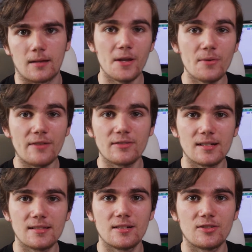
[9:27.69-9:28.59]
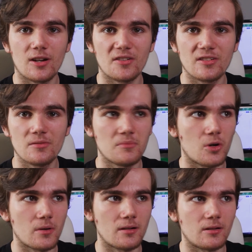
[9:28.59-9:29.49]
You only have to consider charging them,
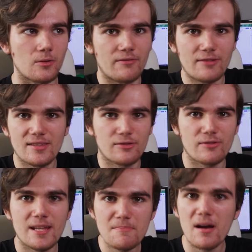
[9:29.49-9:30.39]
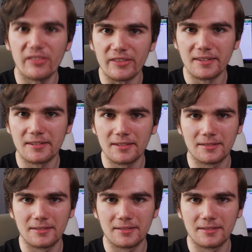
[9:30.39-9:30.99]
oh I don't know, every 3 months.